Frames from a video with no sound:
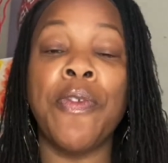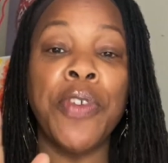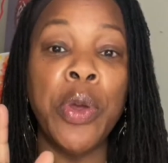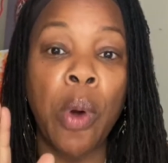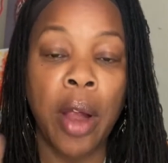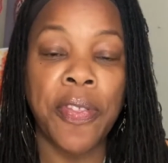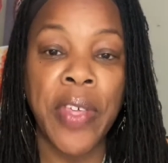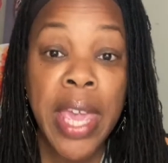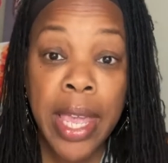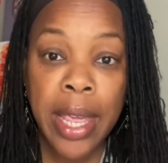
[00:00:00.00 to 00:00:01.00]
if you are
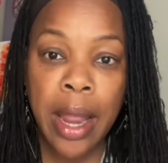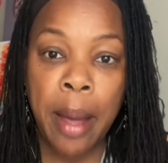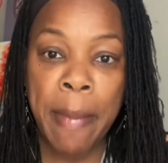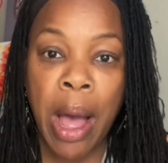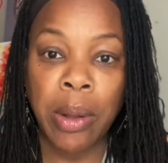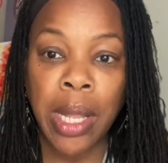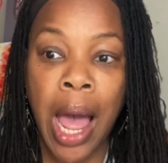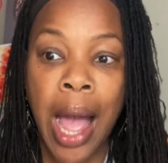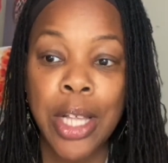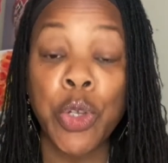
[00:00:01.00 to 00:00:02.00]
thinking about
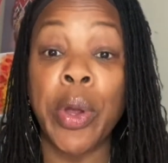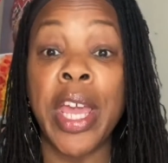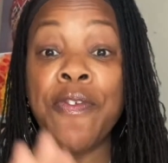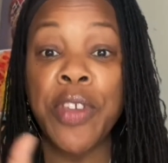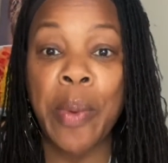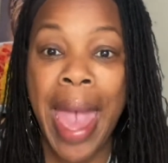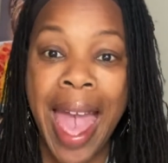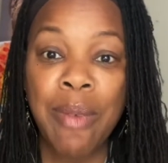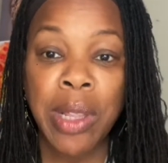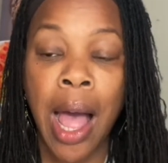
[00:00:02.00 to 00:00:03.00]
locks, or if you
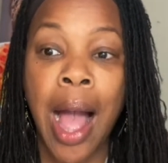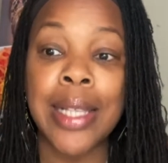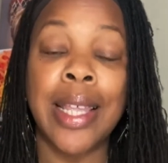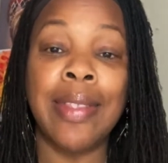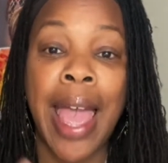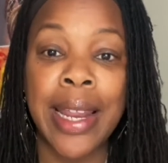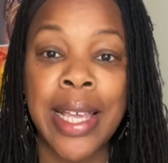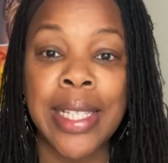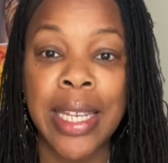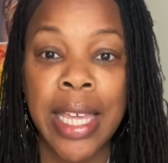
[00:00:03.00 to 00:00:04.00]
have locks and that
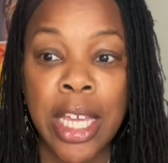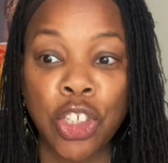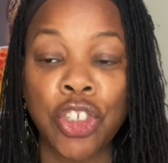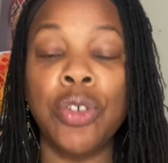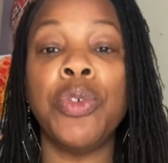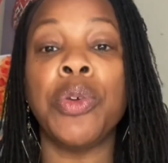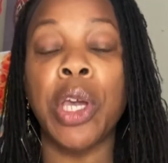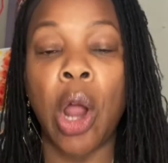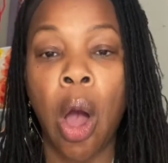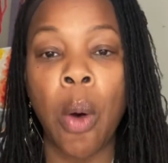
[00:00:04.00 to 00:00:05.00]
is an issue, you
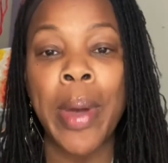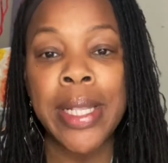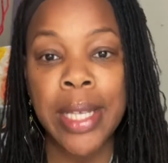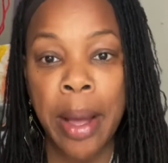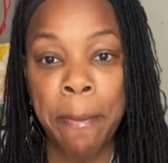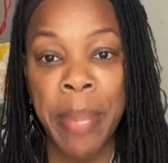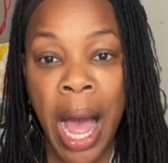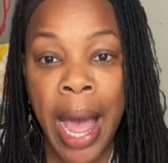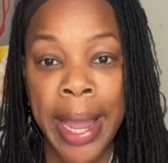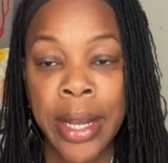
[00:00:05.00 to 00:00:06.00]
can always
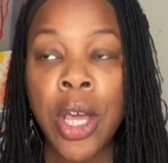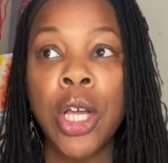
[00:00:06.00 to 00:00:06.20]
combine.